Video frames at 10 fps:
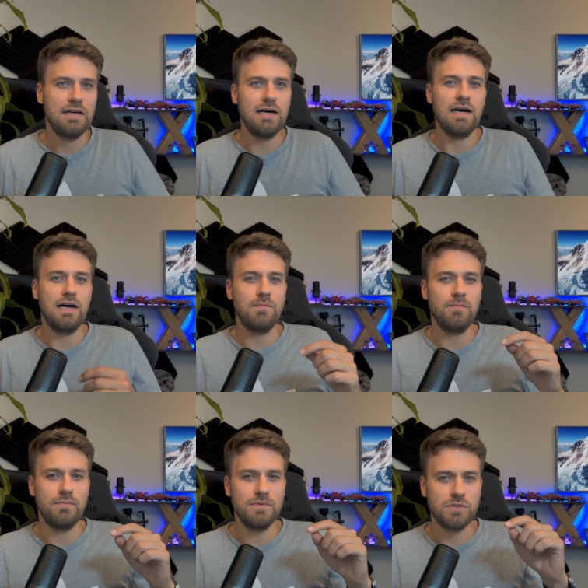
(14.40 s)

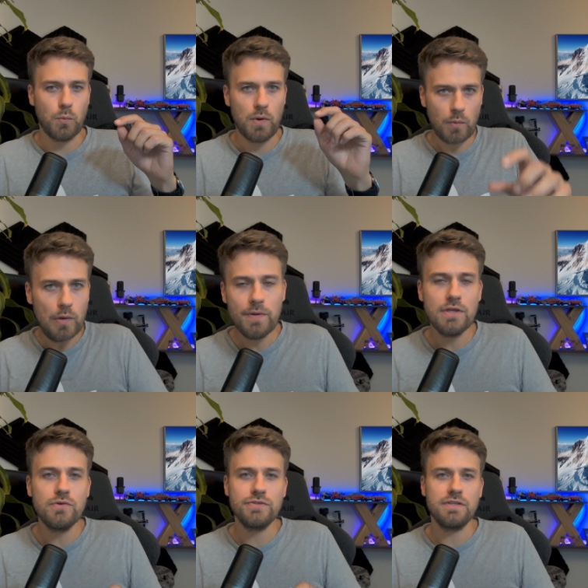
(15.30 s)
Um, so we will be
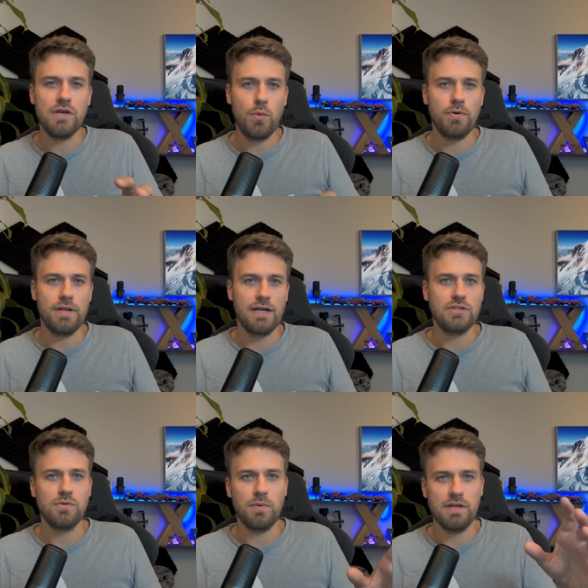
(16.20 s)
using the open
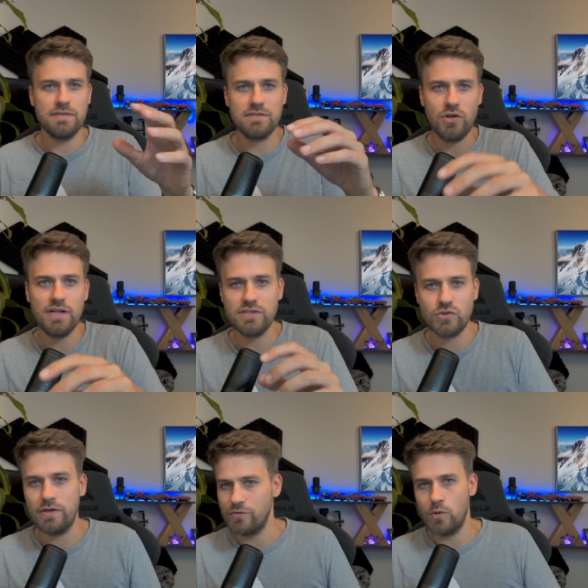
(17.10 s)
action, but it's not as
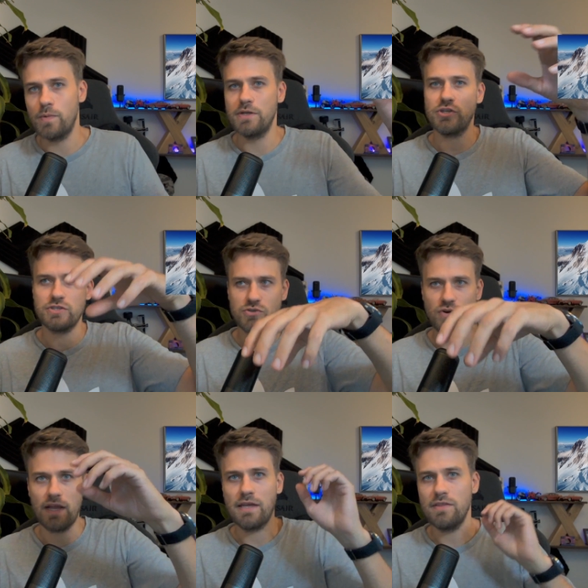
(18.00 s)
straightforward by just
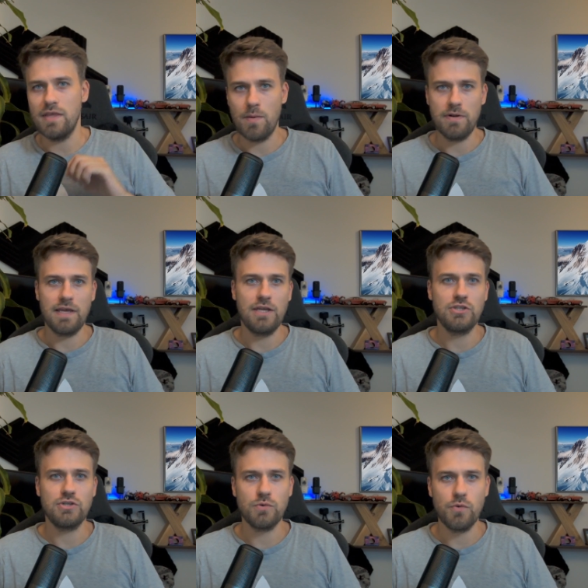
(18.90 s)
dragging the
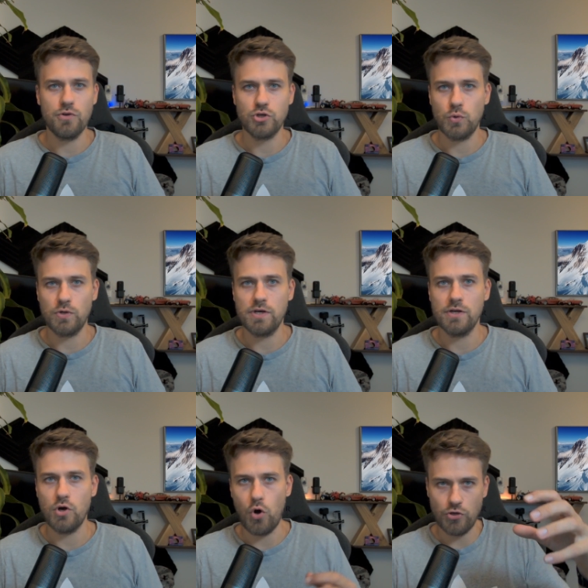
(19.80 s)
application or the
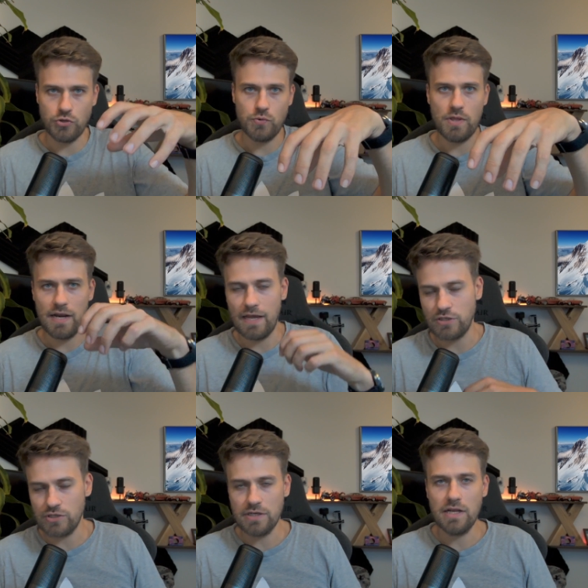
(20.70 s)
shortcut onto that
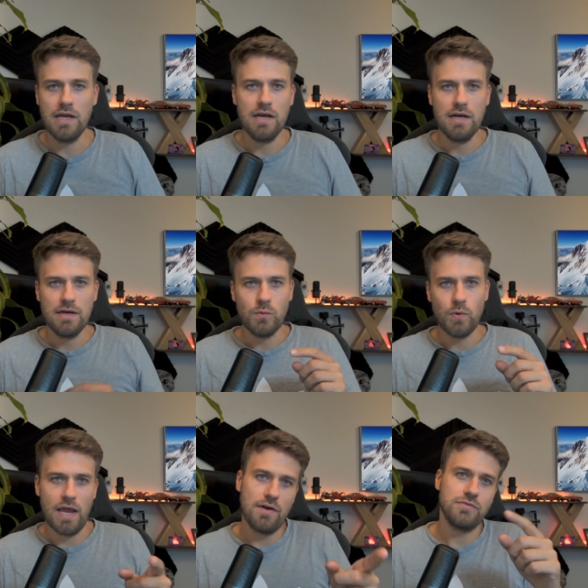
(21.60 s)
action.
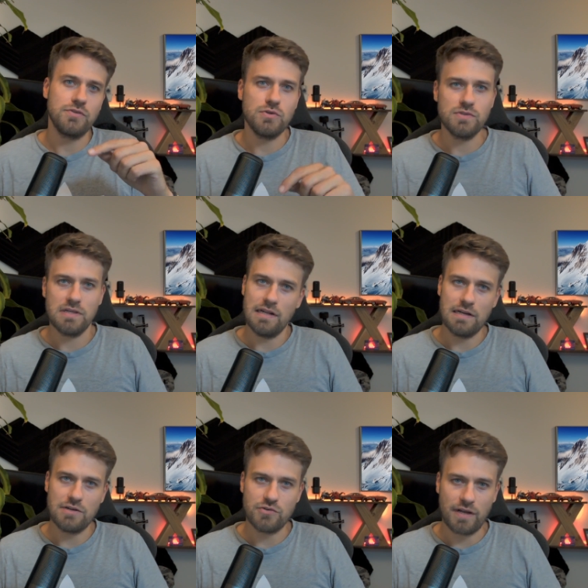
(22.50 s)
We have to use a
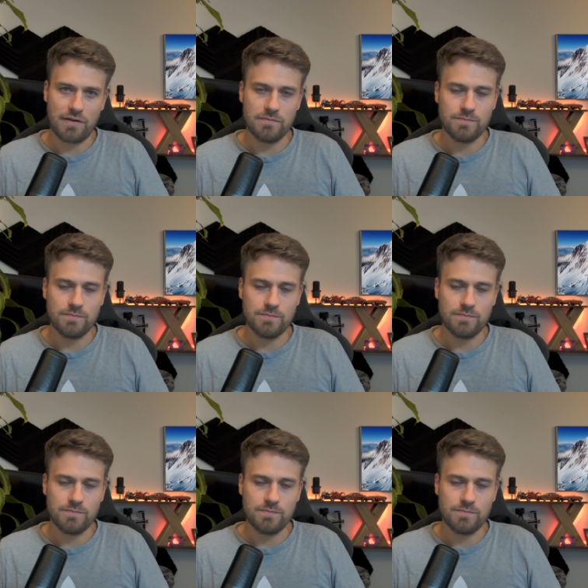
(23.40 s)
little trick.